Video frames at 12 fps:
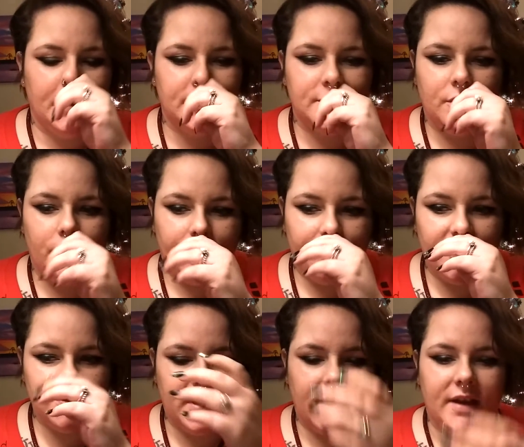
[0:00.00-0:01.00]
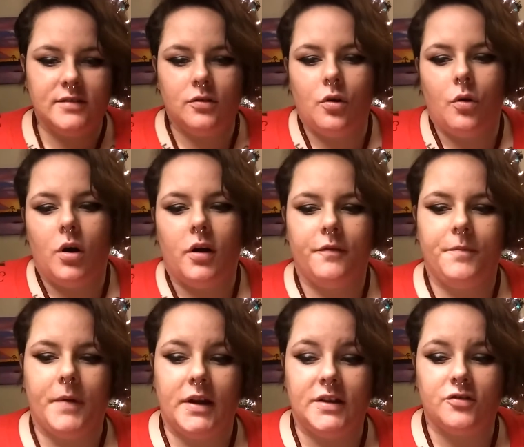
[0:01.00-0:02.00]
So first, I guess I'll go off
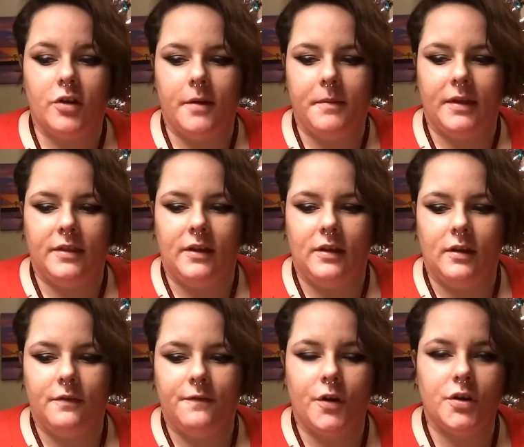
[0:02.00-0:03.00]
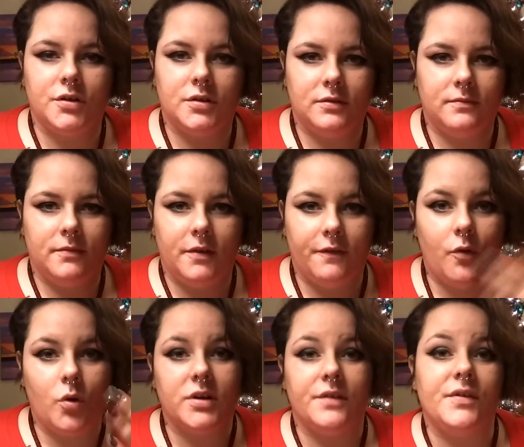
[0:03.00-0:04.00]
by describing the
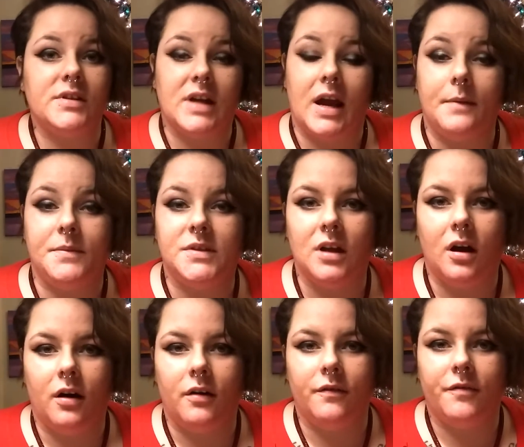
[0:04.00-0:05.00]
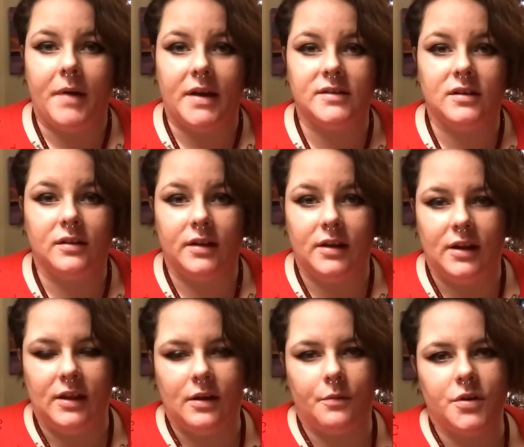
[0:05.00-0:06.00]
4 different types of
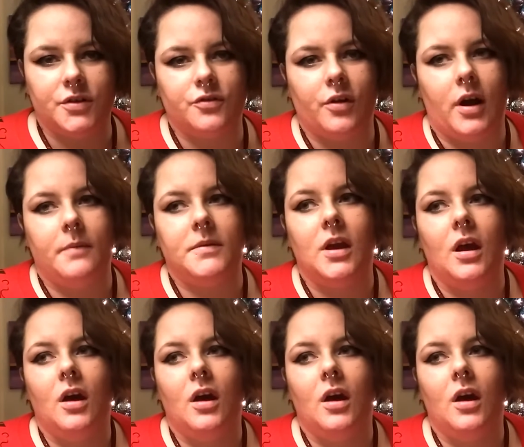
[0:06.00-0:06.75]
masculinity that were described.